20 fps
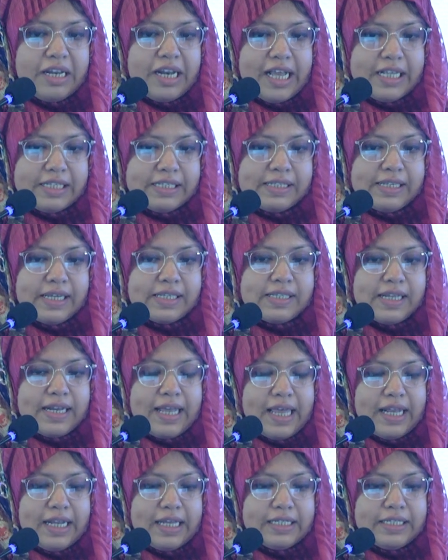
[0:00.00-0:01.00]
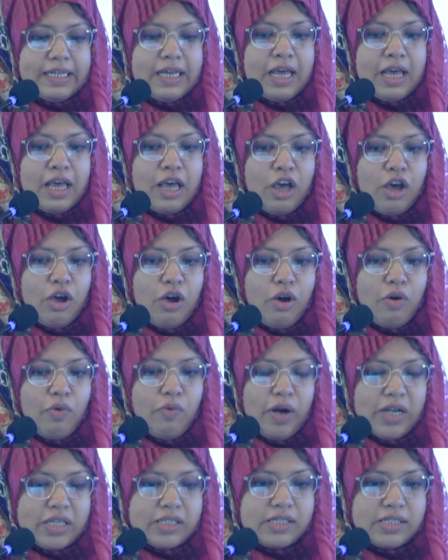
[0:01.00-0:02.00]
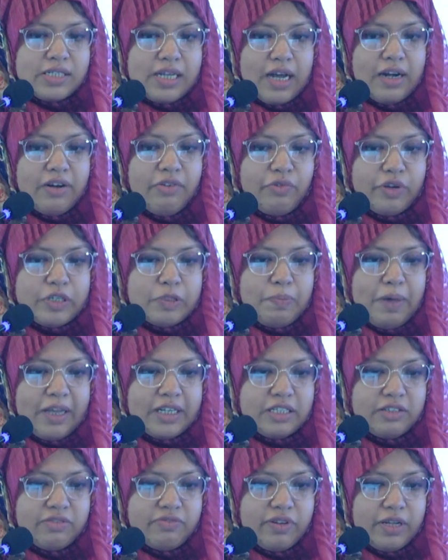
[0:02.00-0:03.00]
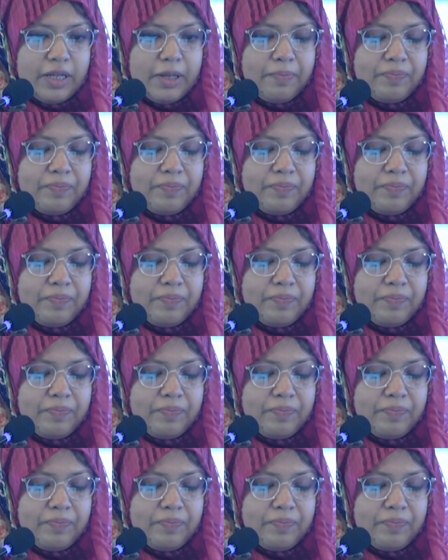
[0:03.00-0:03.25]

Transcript: in LCX and LED was done respectively.